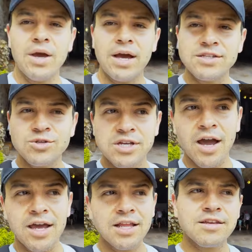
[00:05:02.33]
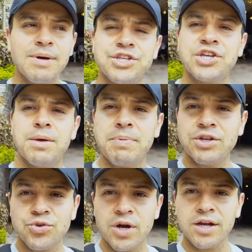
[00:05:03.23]
Okay, so tying into my tip
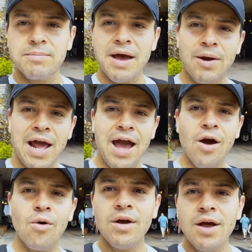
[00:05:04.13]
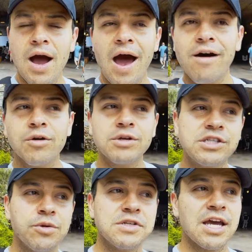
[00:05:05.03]
and trick about how Hollywood
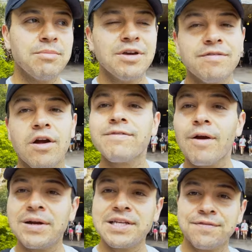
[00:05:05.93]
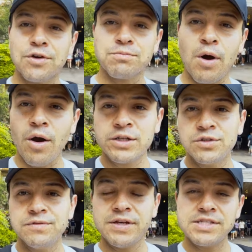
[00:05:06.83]
Studios can be a very, very difficult park
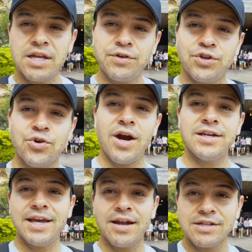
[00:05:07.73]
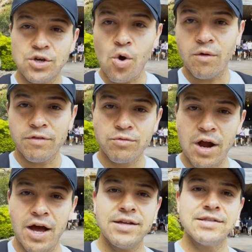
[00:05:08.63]
to visit if you're trying to get onto all of the
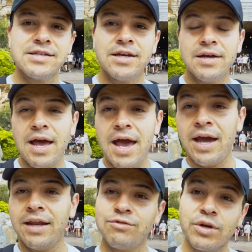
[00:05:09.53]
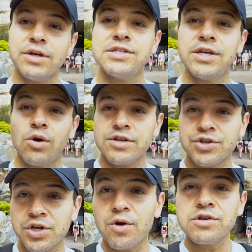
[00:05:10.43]
rides and really see all the
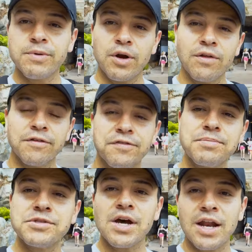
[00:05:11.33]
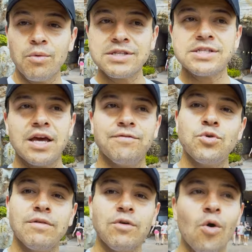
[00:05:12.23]
shows. But on the flip side, I would say if you have